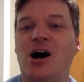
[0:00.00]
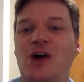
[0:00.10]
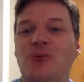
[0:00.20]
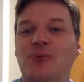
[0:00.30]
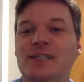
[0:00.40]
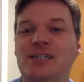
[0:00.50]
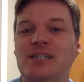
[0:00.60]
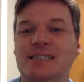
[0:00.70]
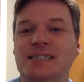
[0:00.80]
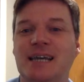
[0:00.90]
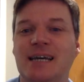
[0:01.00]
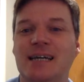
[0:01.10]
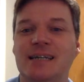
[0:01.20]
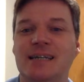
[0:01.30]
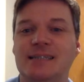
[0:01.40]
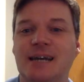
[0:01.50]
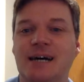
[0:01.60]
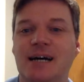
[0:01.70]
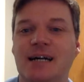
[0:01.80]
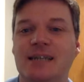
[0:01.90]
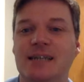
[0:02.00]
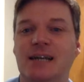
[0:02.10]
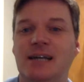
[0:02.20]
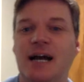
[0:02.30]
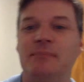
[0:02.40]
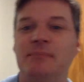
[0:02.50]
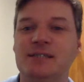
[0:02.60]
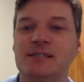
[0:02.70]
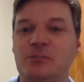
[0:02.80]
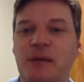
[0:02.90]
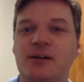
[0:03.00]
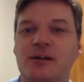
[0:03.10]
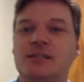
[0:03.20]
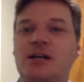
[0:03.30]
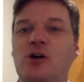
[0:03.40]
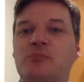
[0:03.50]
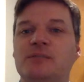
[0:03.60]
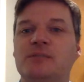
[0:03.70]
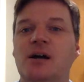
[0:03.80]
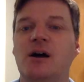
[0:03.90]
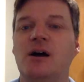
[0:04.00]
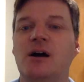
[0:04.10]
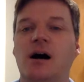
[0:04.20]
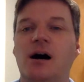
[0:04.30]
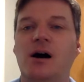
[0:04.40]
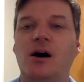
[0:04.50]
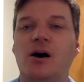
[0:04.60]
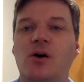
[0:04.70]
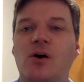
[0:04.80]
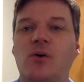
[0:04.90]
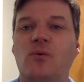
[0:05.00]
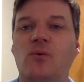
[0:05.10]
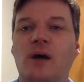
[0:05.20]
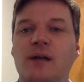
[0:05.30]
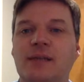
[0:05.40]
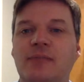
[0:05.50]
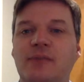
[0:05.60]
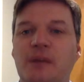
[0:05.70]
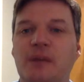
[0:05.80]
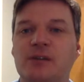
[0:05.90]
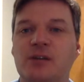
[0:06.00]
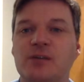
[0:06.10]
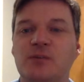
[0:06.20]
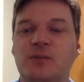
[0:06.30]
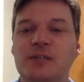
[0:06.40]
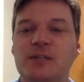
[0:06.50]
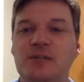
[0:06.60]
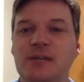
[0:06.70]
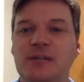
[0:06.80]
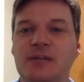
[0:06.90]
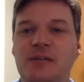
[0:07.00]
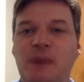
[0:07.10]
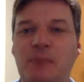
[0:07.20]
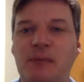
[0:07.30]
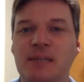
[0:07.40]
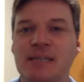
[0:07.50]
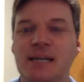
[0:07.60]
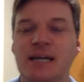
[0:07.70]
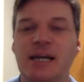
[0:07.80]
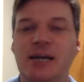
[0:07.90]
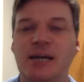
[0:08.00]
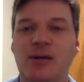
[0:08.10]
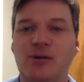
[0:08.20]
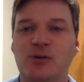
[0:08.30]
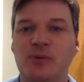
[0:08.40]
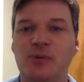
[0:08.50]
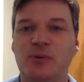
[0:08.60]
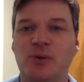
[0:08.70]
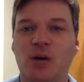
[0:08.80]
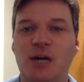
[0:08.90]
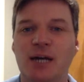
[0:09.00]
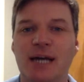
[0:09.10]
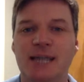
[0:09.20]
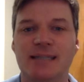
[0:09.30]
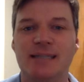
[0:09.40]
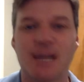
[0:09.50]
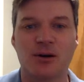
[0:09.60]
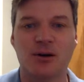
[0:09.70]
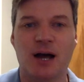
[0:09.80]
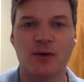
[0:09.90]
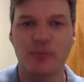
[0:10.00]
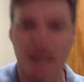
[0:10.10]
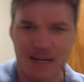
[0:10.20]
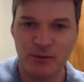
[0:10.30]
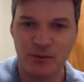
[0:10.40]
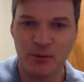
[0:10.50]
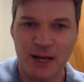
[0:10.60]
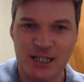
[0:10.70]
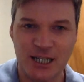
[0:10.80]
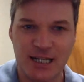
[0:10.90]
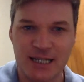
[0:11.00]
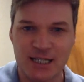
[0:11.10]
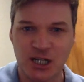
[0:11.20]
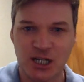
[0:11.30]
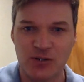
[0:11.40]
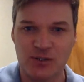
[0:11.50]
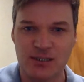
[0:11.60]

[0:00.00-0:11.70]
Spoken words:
Richie says, Derek, I missed your Periscopes, some of your Periscopes. What did you think of the Muppets, Heroes Reborn, etc.? Romaine, have you been watching any of these shows?